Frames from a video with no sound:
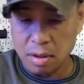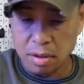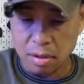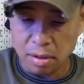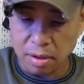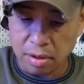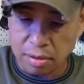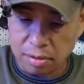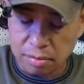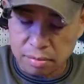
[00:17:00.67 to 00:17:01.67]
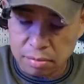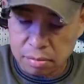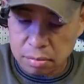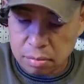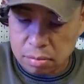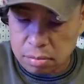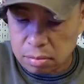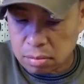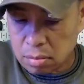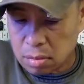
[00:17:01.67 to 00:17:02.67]
little
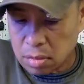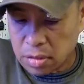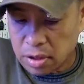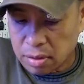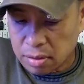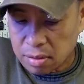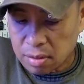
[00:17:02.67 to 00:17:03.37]
little